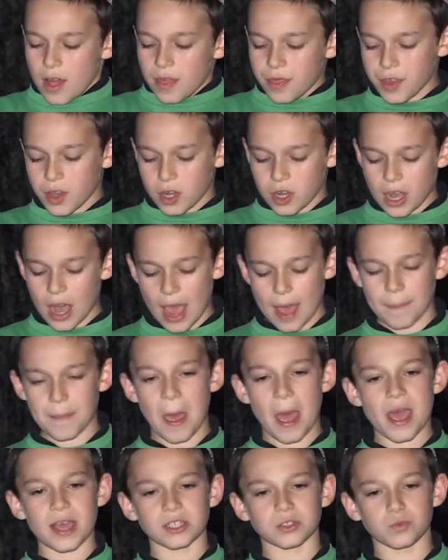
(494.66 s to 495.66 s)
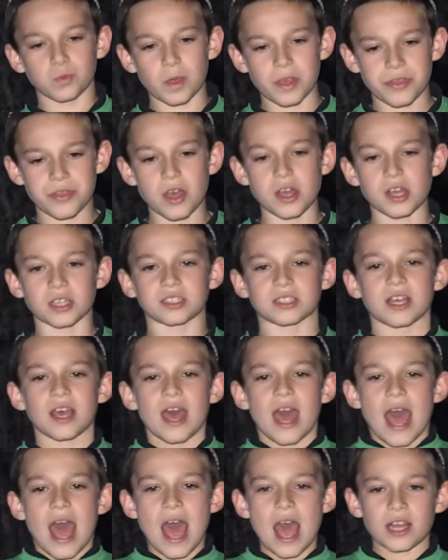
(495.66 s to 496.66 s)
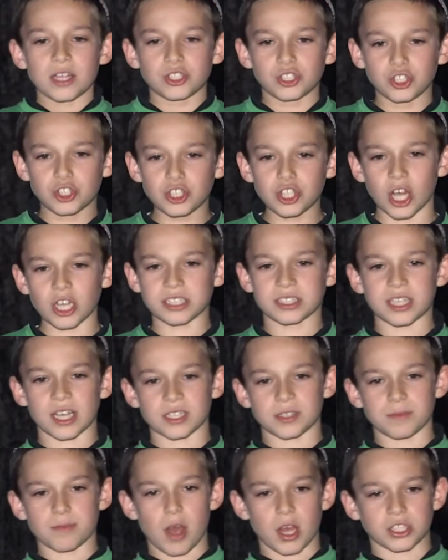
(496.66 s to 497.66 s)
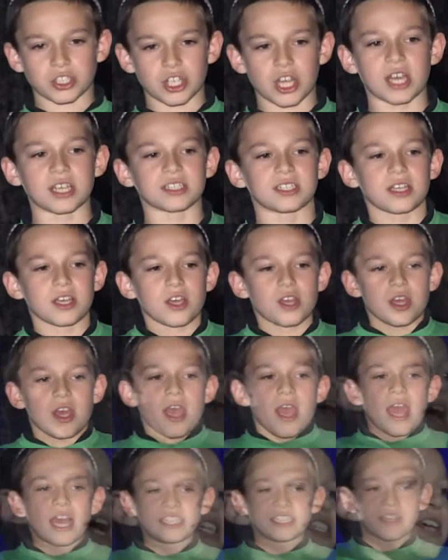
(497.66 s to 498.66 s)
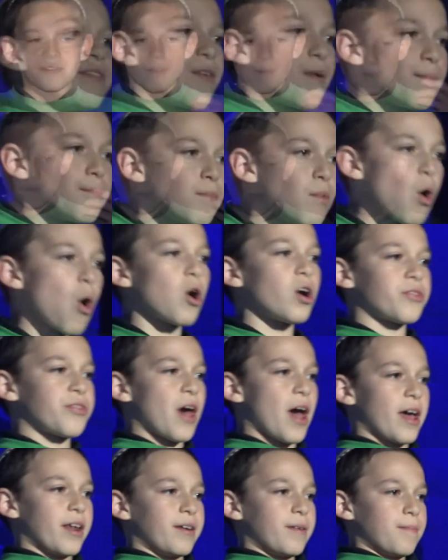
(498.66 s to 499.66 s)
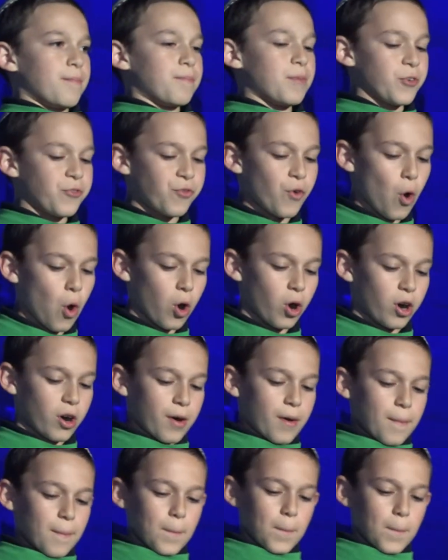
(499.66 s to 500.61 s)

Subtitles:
The Rebbe is with us just as much as, and even more than, before.